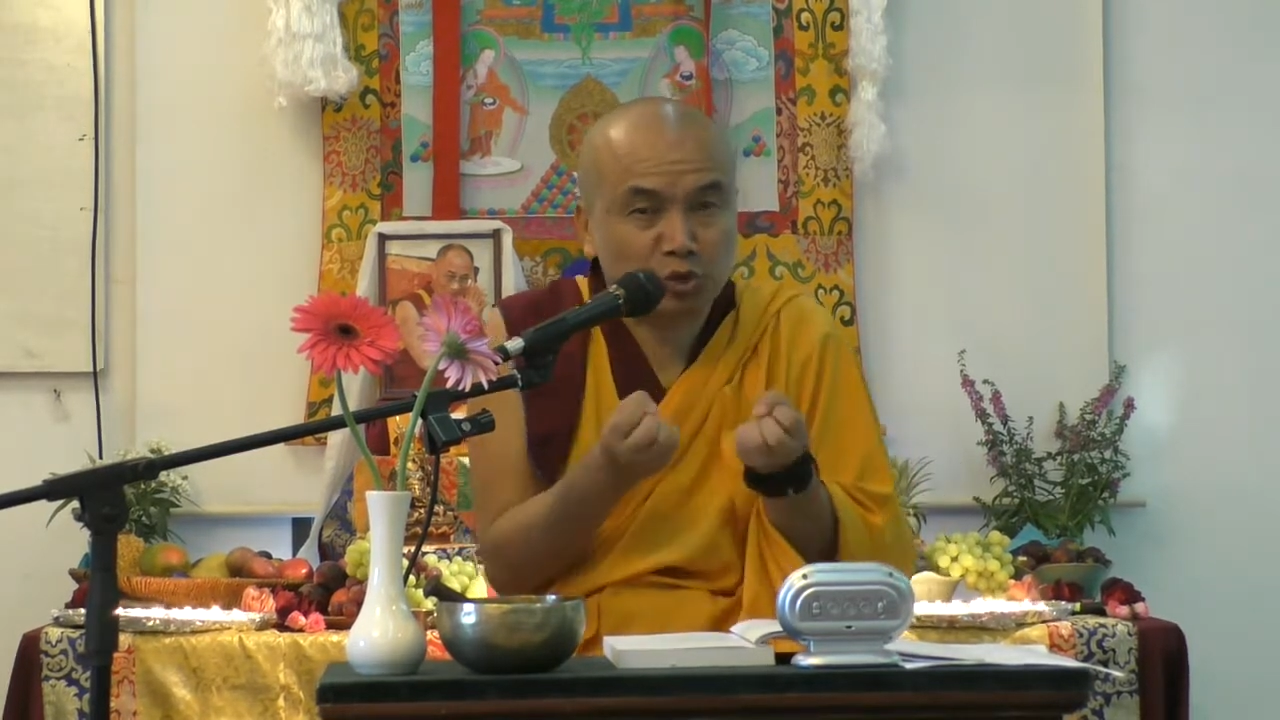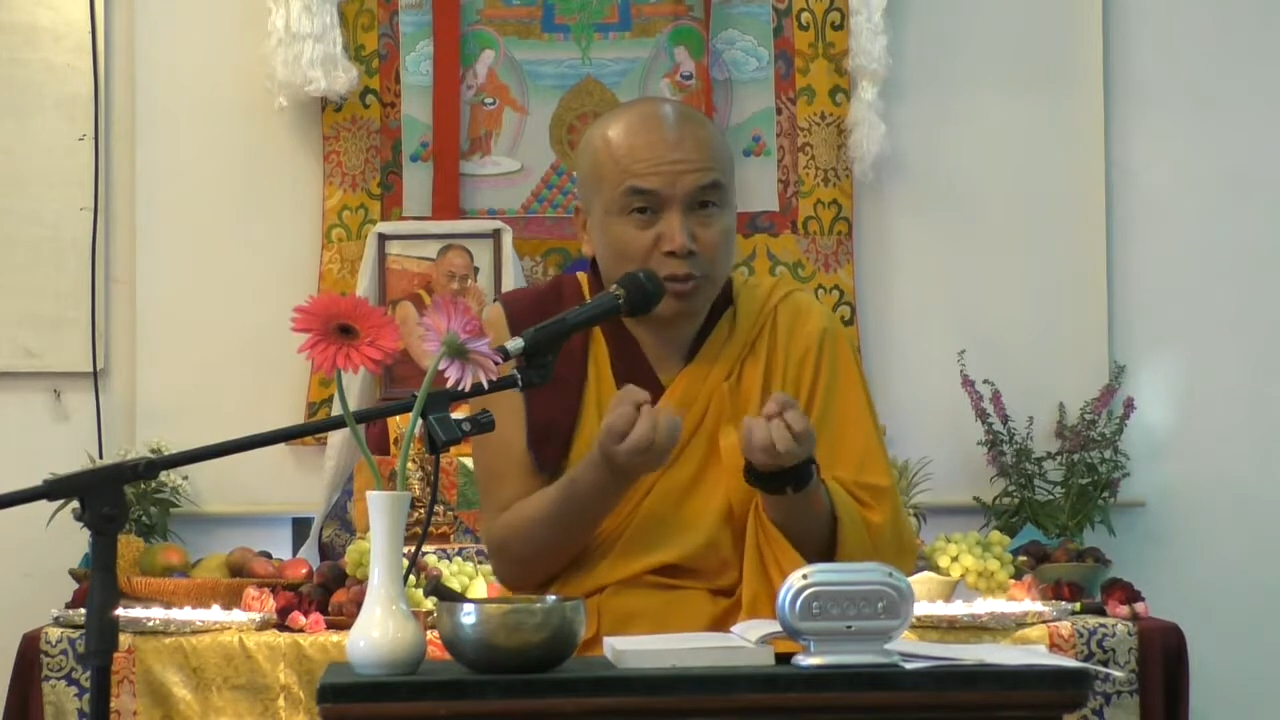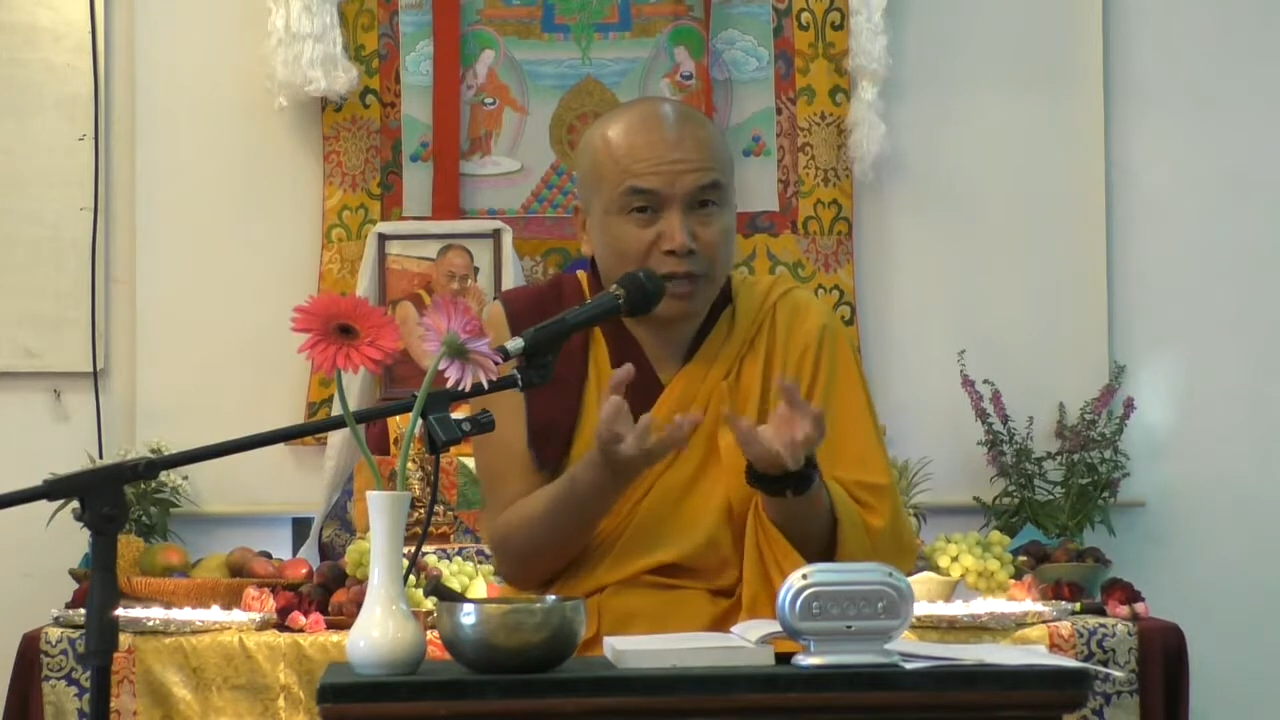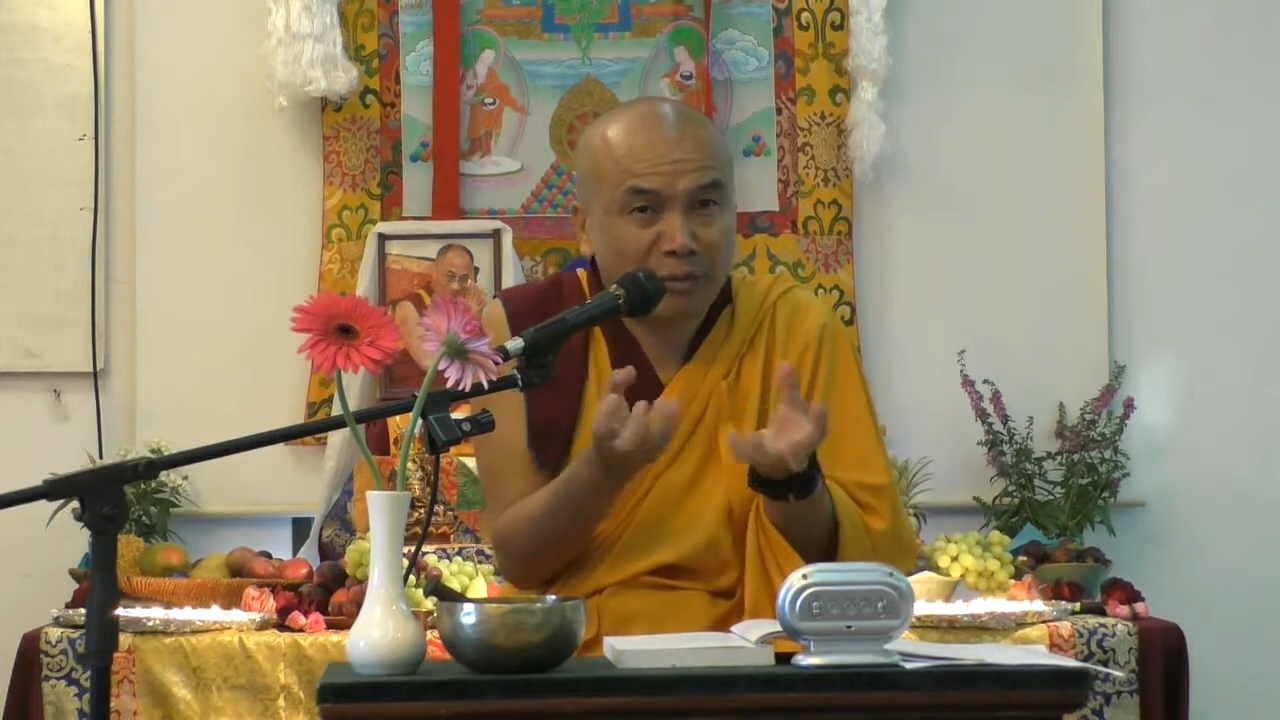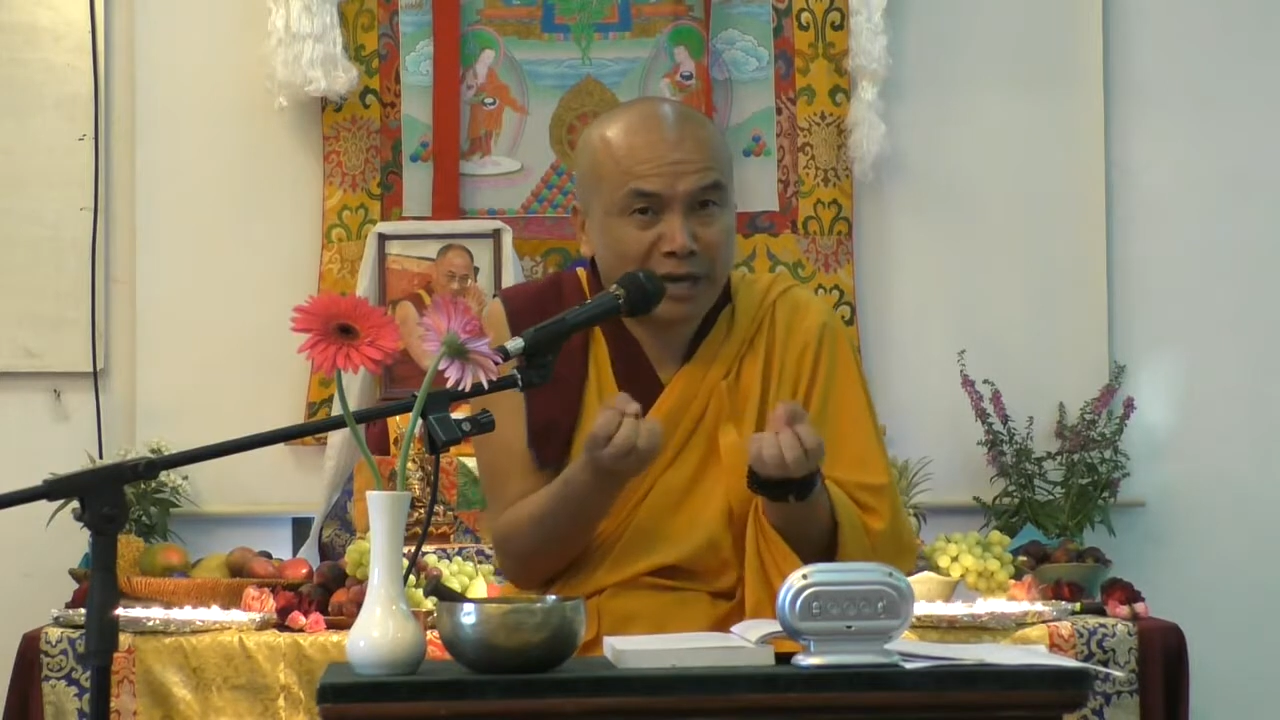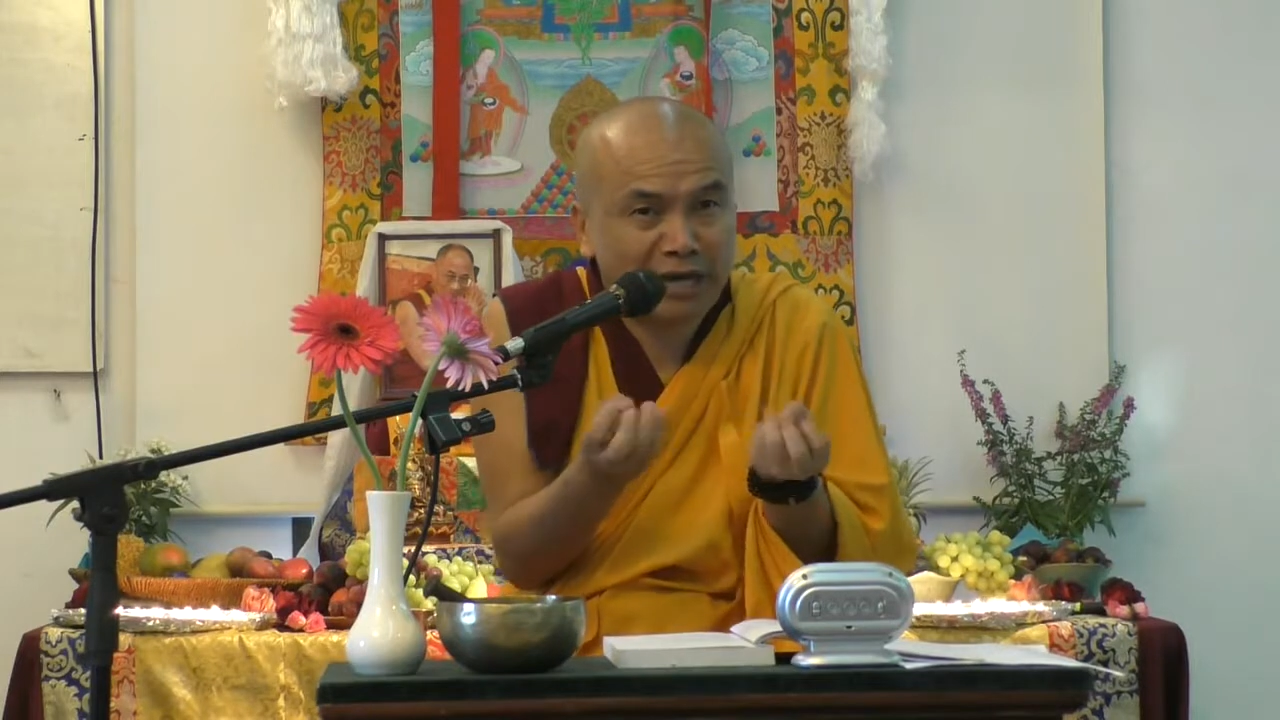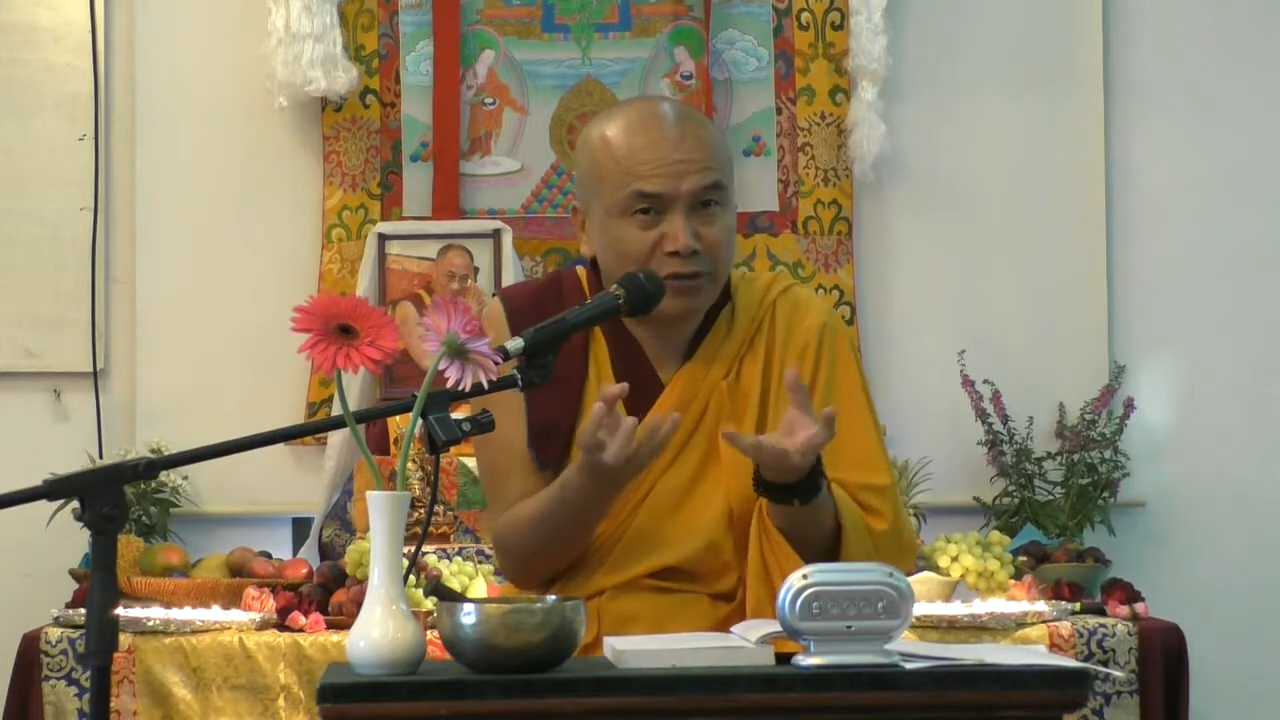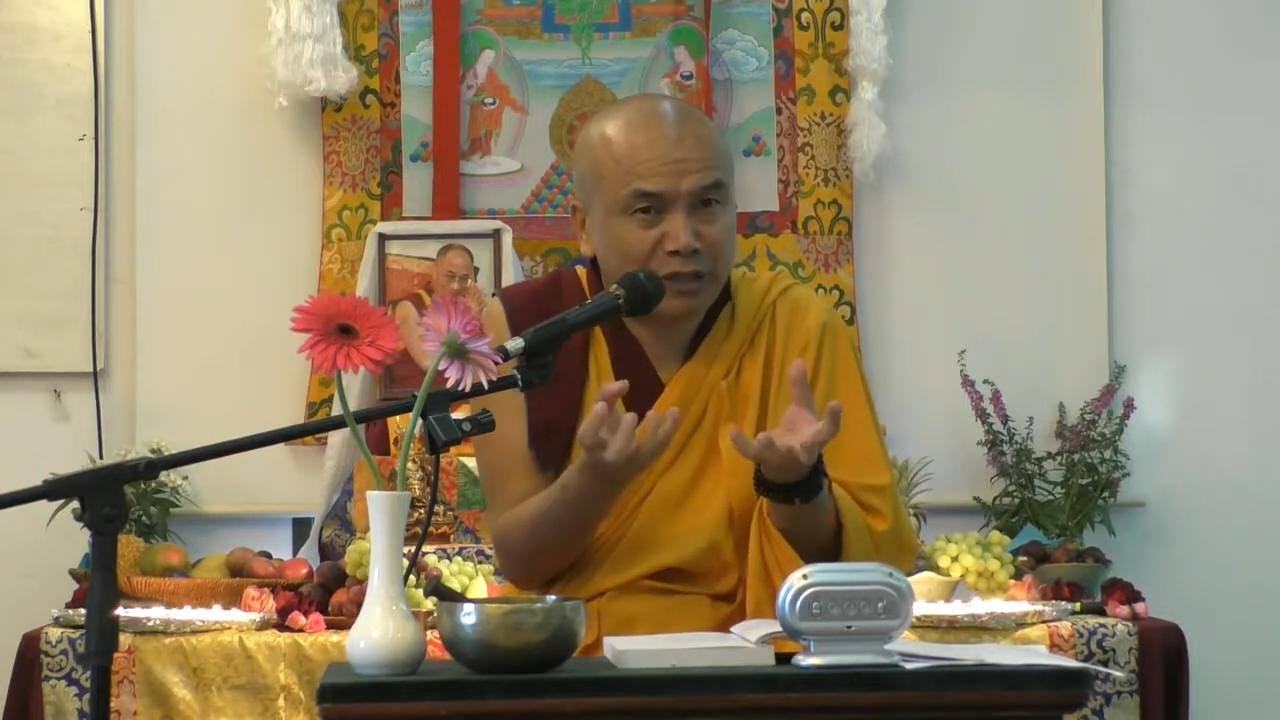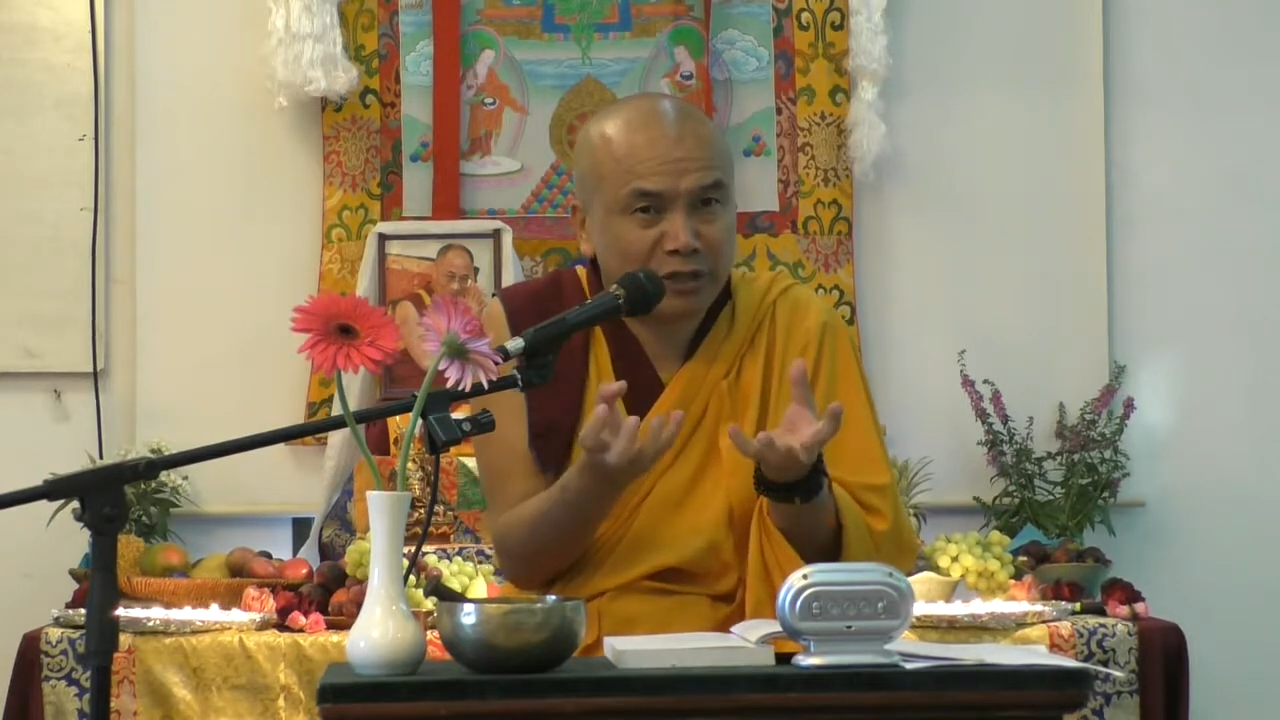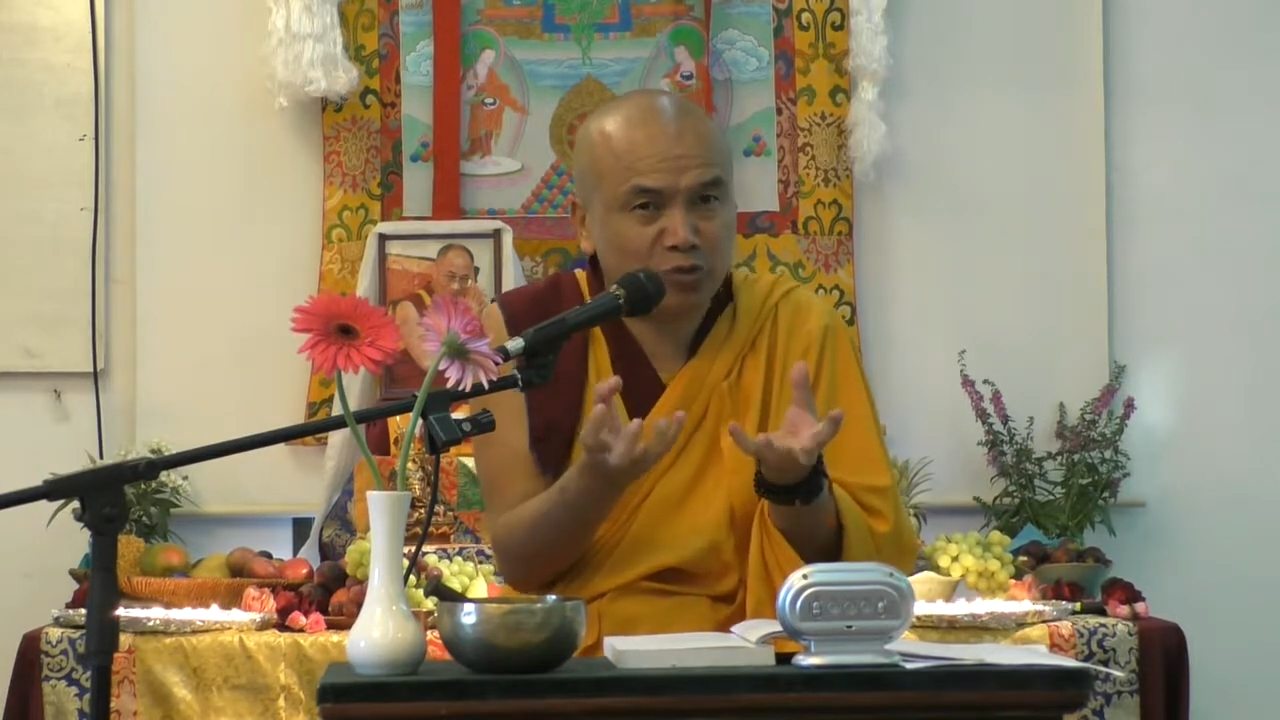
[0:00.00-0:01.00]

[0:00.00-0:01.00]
to become angry,